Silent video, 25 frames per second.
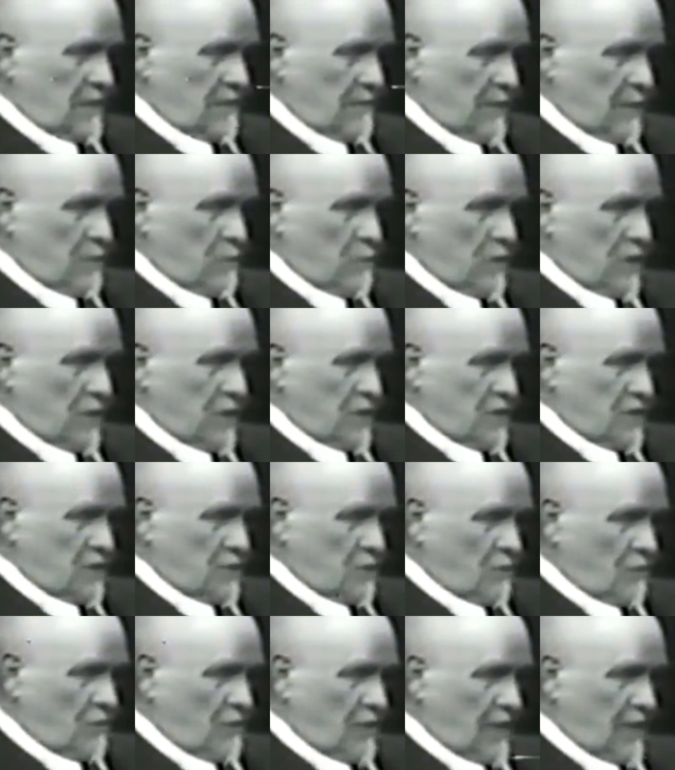
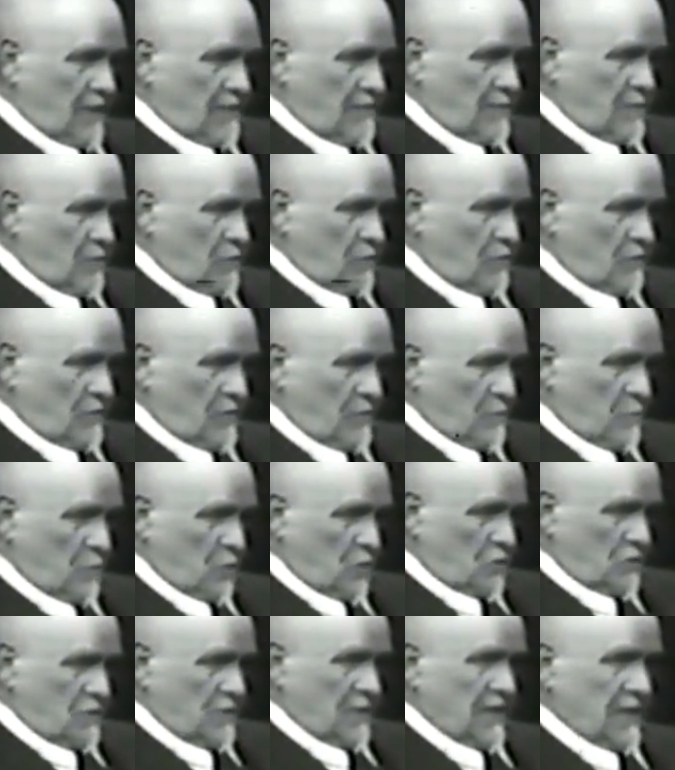evaluation of level of
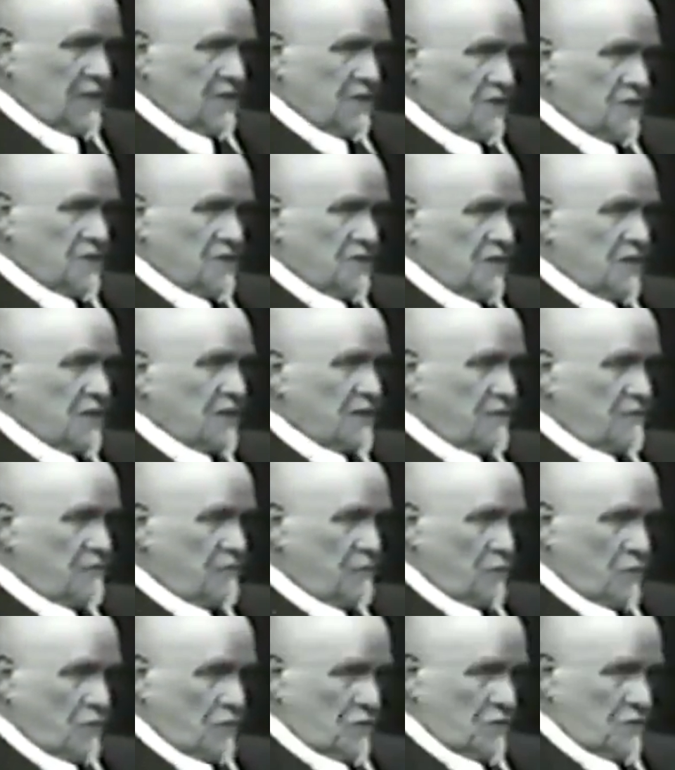emotional and
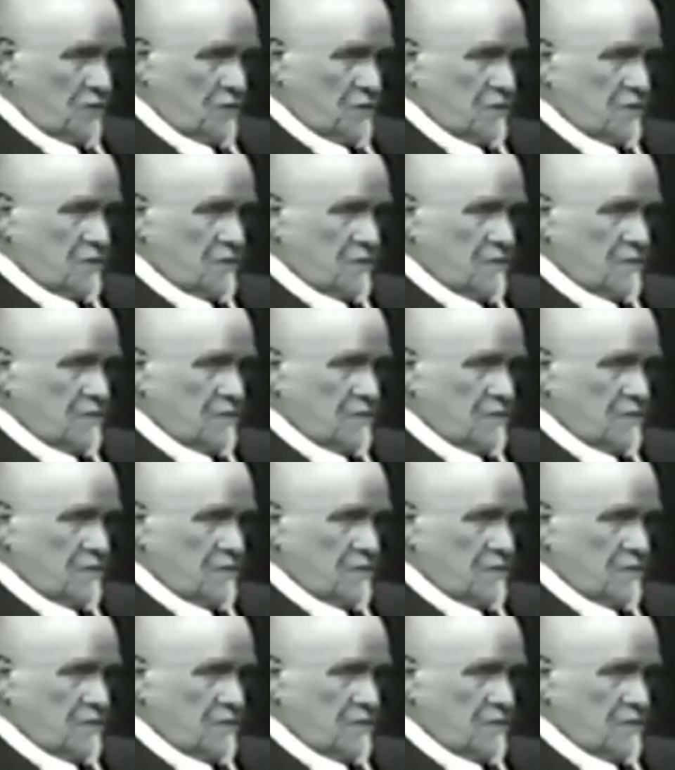instinctive functions,